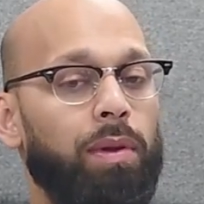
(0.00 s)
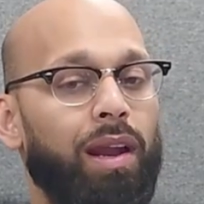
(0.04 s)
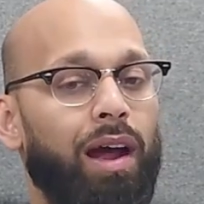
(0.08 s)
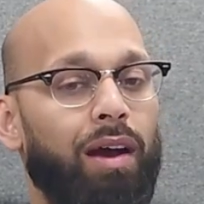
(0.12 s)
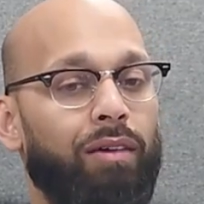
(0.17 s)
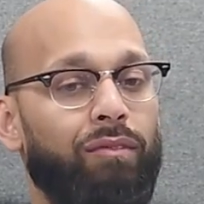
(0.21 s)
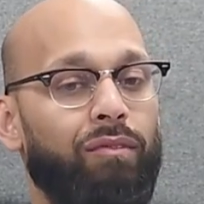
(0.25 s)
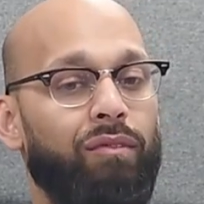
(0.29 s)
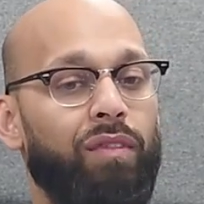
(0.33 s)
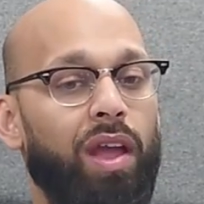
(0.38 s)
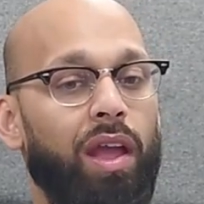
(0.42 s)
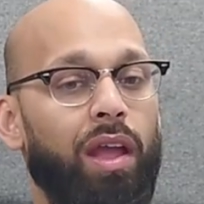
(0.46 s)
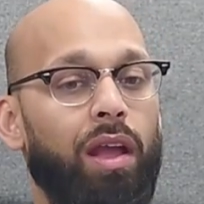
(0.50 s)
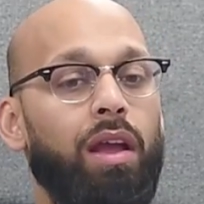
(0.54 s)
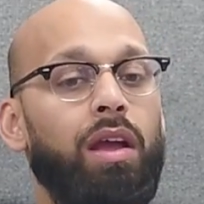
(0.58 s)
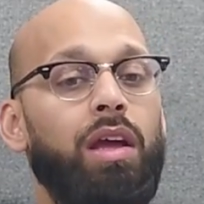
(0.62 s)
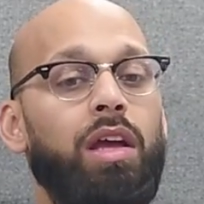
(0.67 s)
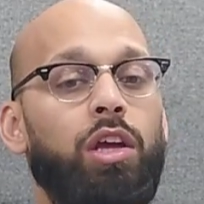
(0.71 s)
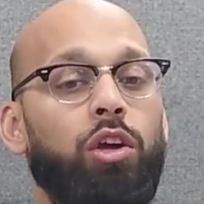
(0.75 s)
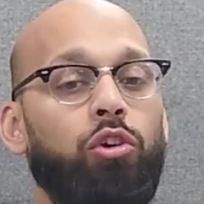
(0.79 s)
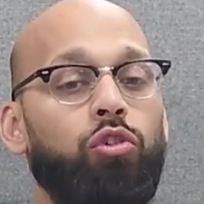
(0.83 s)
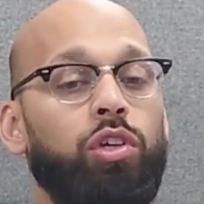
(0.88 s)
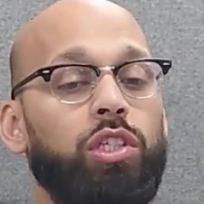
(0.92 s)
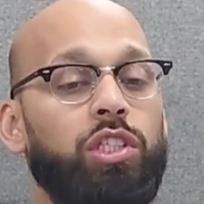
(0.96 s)
And I think
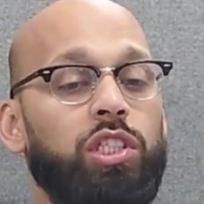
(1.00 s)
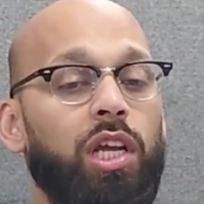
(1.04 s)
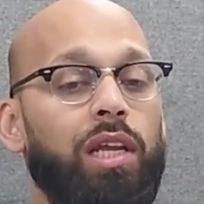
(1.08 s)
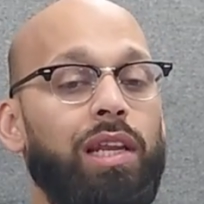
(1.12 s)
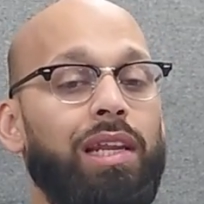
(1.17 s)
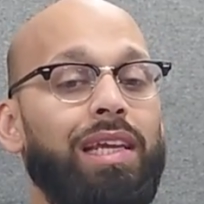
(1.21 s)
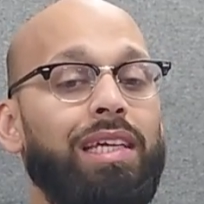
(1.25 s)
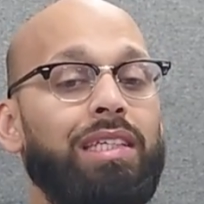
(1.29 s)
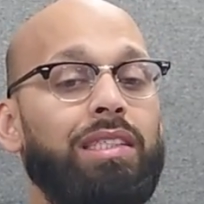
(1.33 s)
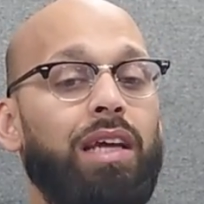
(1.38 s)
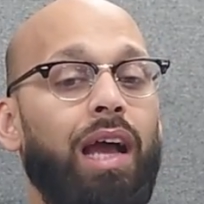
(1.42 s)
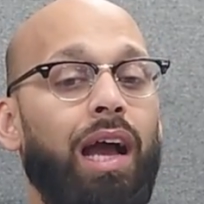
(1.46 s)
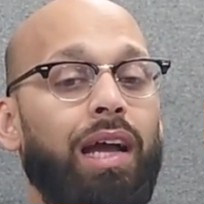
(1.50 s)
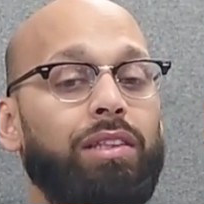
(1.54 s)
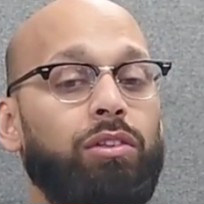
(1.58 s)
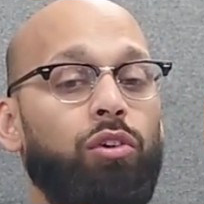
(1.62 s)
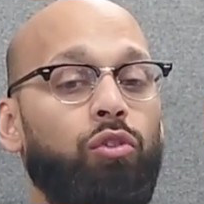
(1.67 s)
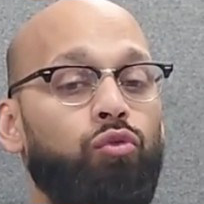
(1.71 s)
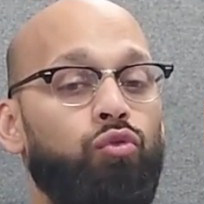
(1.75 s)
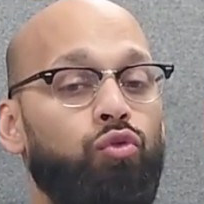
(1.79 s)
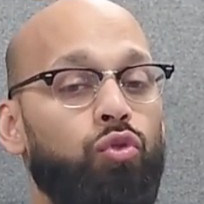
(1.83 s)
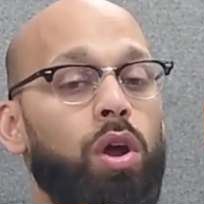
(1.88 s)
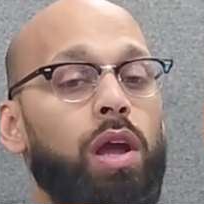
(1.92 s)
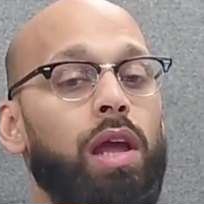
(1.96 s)
Christian Lee's going
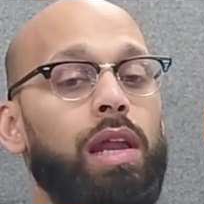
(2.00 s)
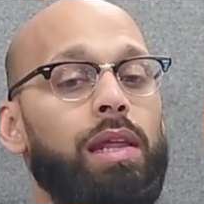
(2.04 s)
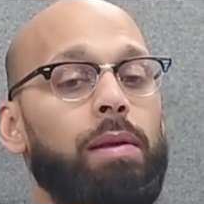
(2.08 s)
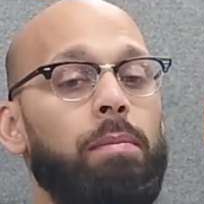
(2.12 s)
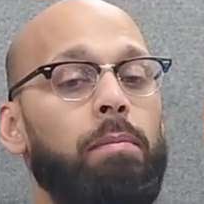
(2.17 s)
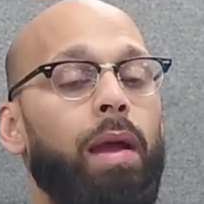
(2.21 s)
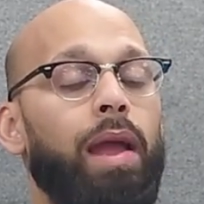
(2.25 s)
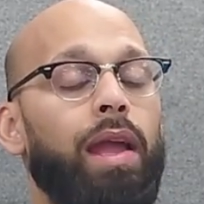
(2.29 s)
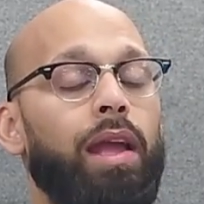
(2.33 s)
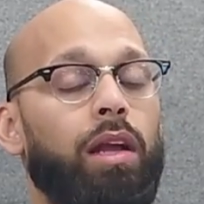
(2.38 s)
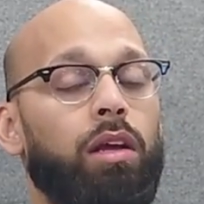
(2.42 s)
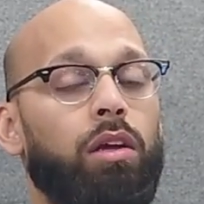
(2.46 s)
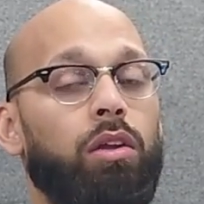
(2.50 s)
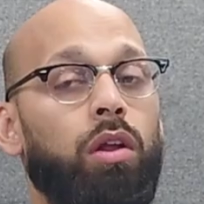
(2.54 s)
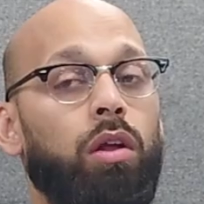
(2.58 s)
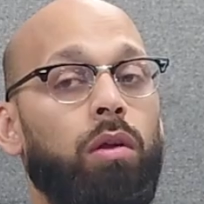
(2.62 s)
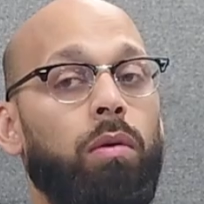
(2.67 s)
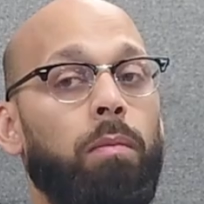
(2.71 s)
to really make